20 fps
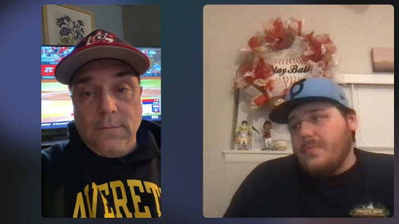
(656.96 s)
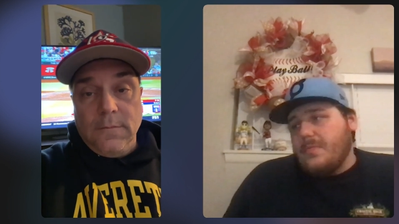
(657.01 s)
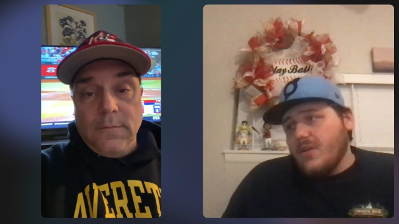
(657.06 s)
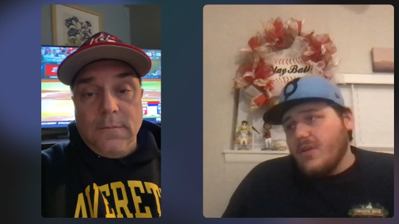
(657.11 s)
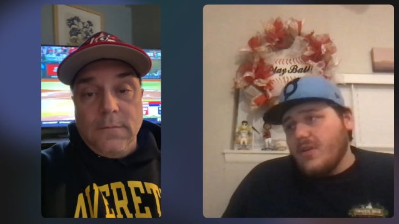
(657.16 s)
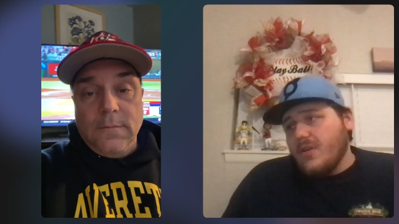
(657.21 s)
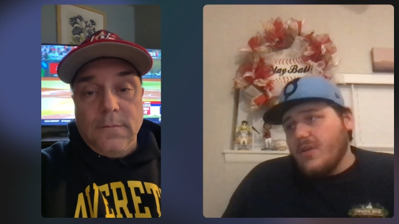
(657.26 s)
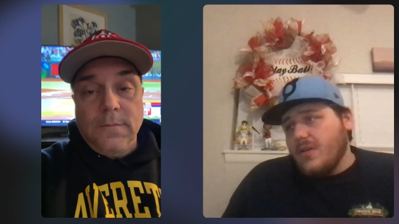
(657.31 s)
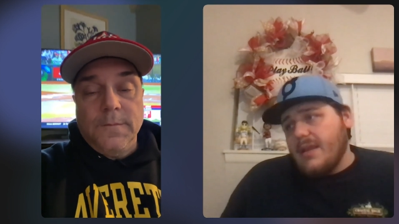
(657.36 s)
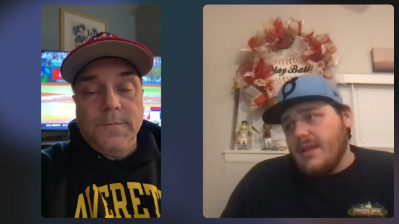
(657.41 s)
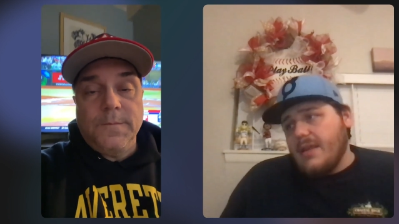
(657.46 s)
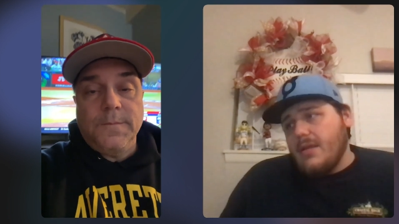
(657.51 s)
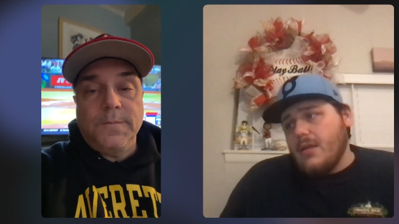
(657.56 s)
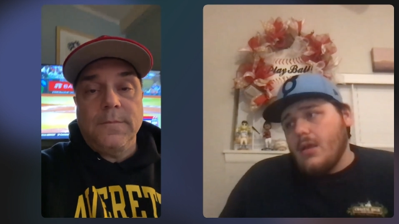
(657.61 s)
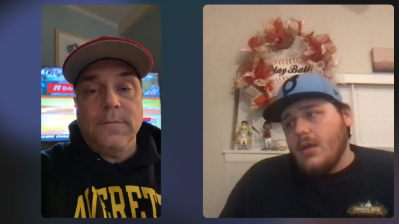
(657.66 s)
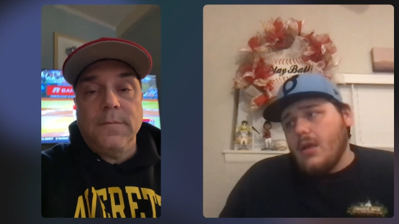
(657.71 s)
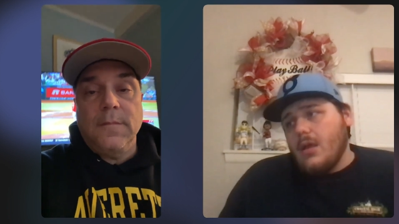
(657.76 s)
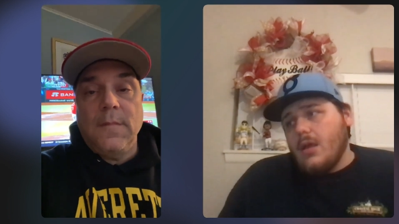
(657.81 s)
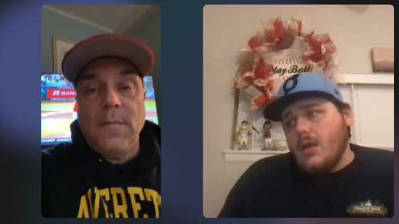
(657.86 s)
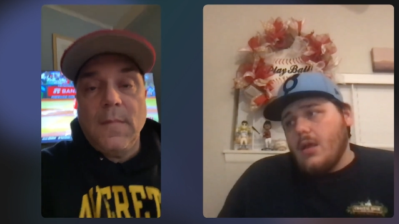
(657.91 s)
Speaker 1: that's good. But
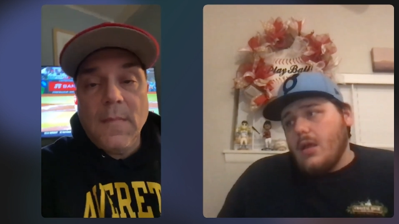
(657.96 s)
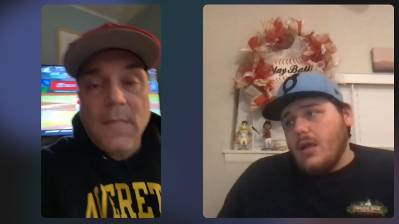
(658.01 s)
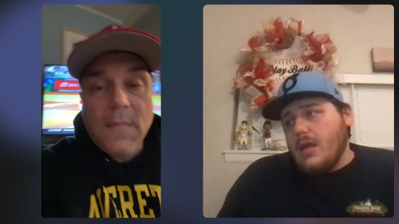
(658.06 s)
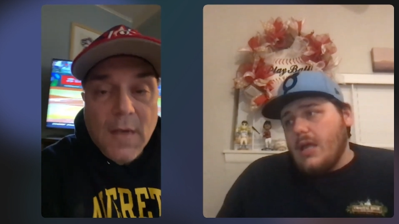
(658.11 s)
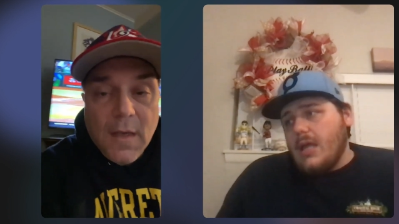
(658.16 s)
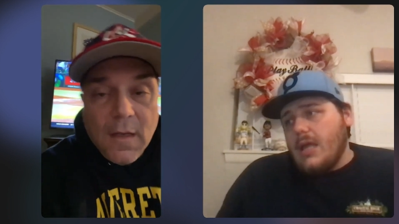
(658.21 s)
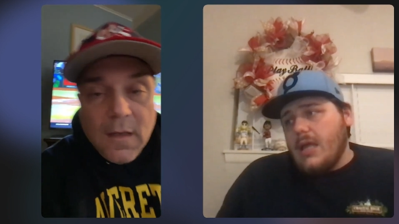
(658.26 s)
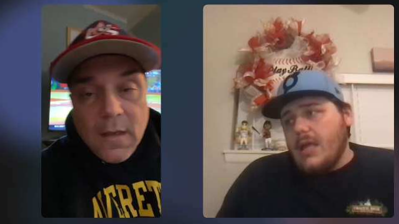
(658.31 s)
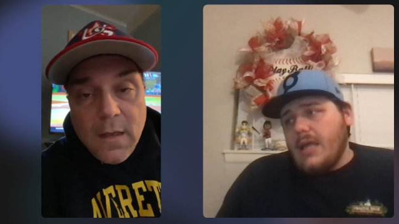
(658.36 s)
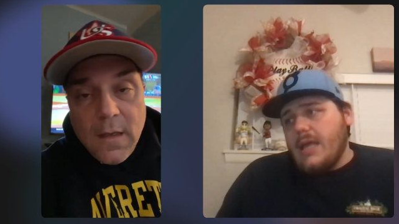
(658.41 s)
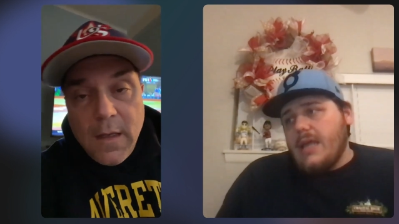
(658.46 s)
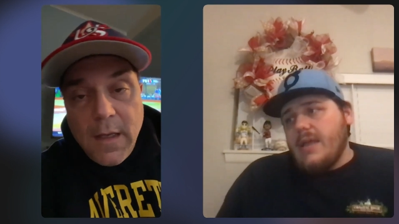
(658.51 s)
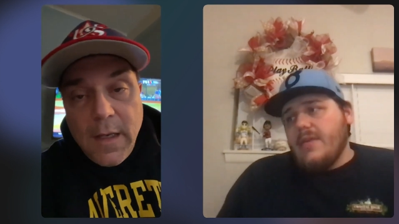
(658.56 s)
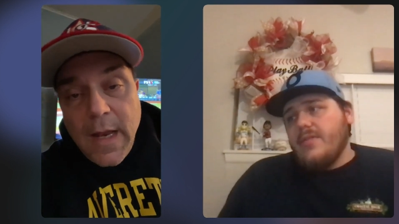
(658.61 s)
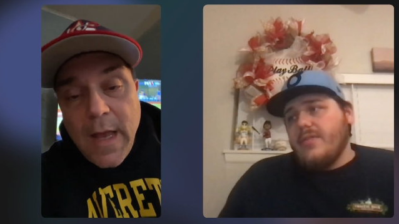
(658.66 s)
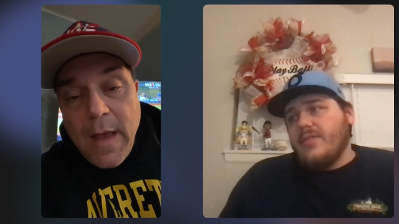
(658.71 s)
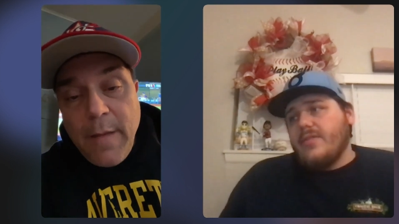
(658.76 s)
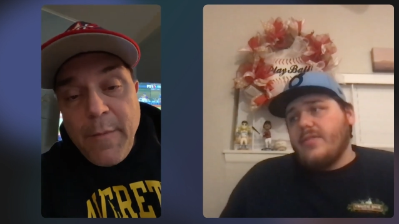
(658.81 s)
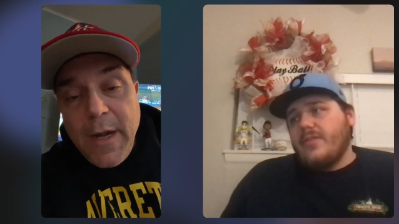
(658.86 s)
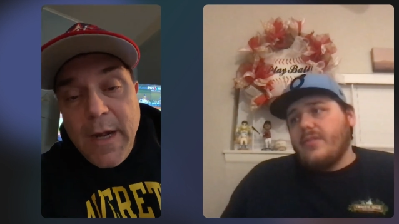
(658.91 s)
it, and
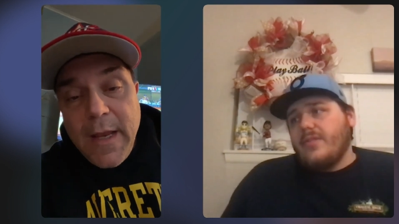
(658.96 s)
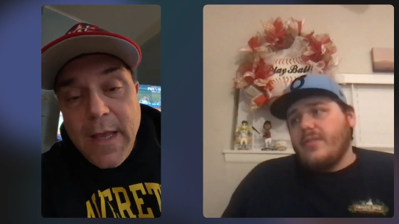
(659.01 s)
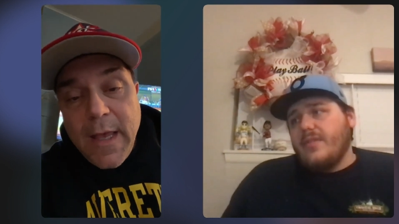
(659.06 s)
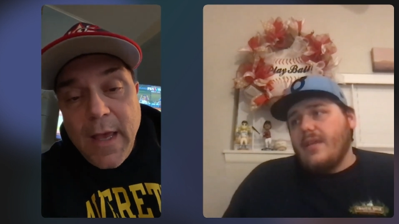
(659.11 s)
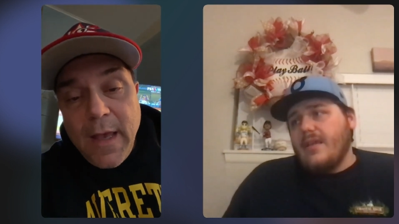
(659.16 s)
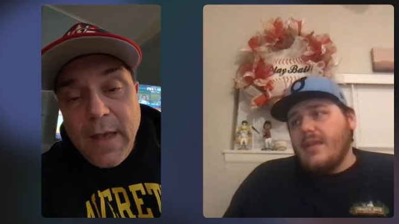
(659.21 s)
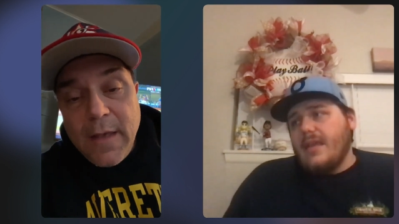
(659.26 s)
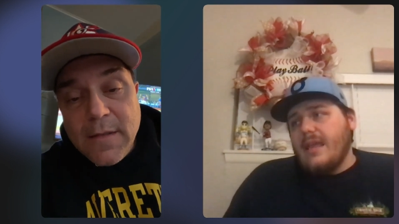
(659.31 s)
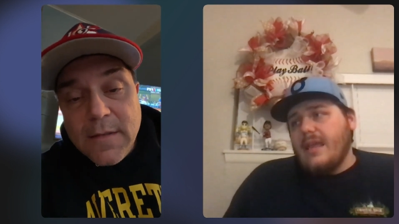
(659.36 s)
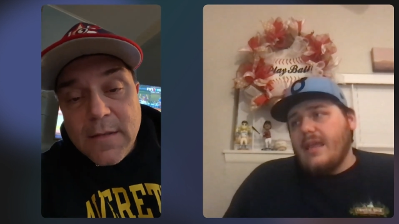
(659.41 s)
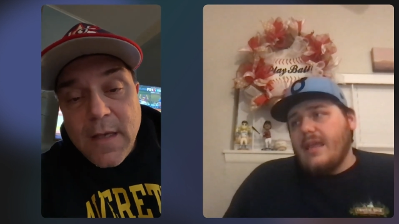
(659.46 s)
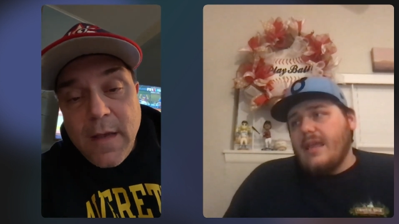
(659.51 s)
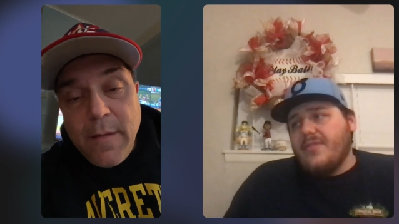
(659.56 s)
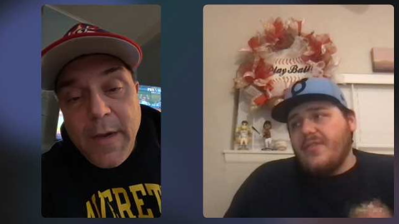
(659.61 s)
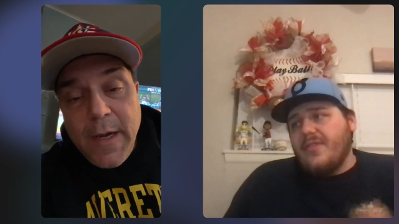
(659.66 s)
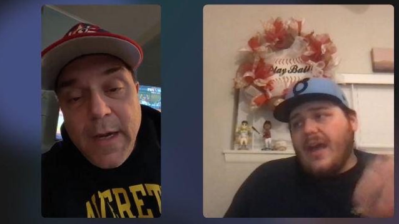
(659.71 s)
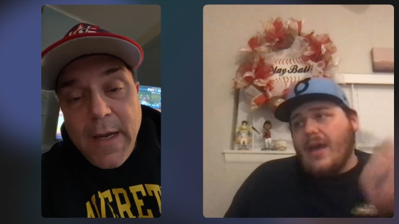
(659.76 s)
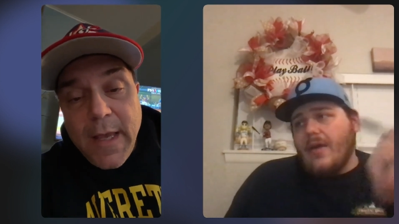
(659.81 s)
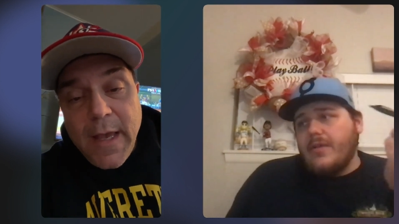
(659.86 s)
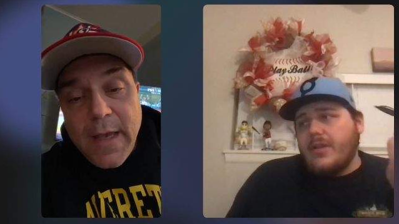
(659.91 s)
how his, many guys? How
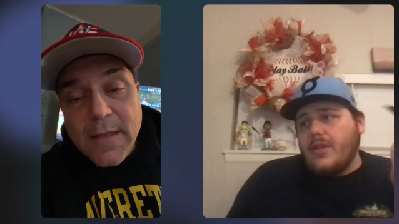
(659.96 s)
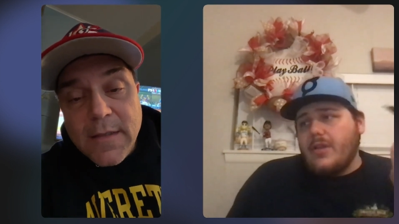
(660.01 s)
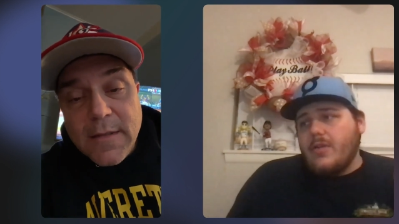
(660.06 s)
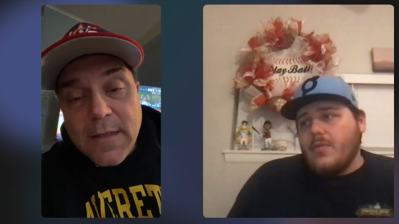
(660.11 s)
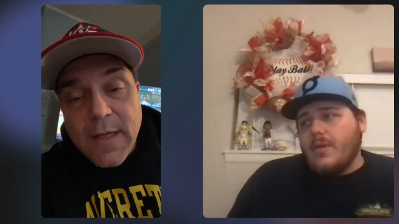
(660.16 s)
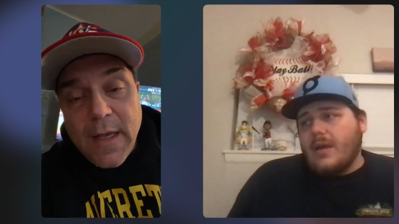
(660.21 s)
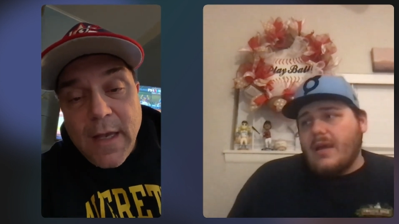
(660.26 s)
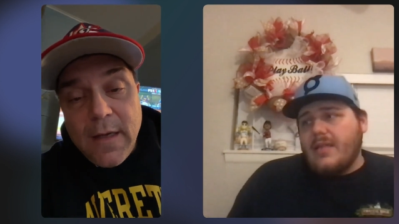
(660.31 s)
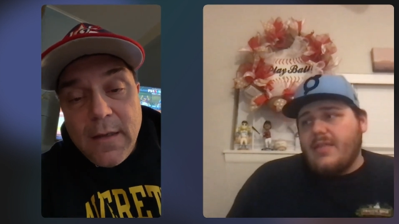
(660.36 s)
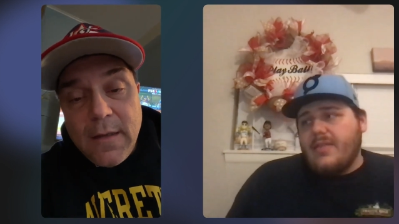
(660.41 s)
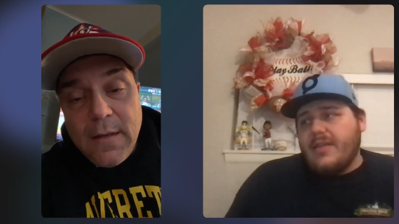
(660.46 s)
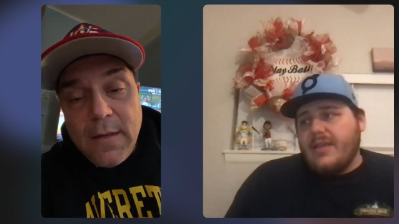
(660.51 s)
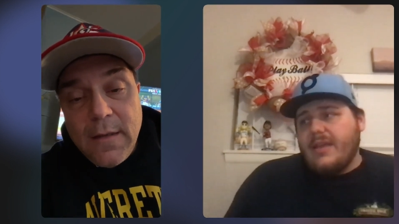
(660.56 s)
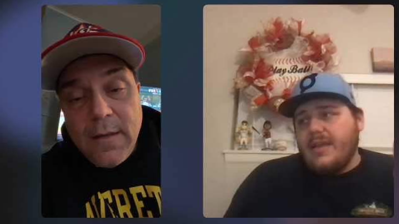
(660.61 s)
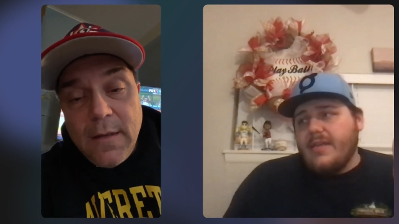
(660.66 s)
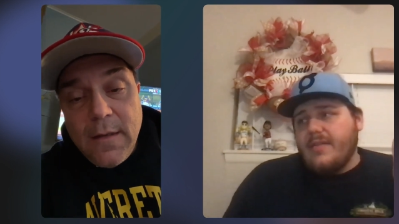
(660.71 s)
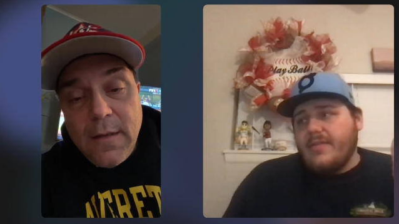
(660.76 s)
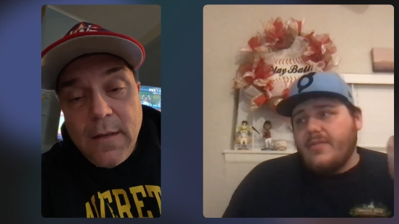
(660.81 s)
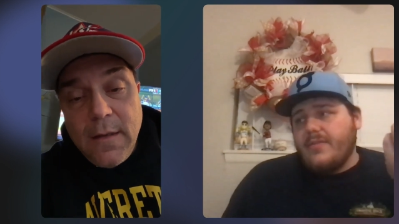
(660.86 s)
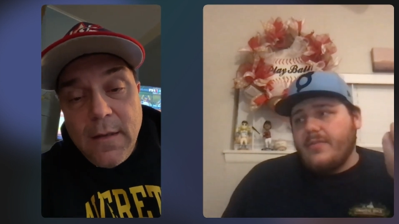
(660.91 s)
many guys? Value, I
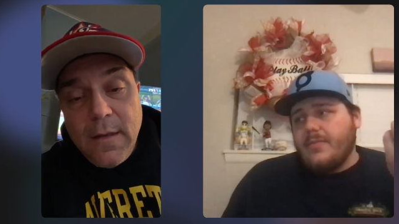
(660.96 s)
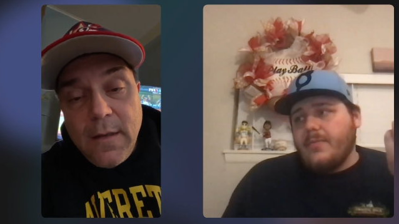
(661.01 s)
think,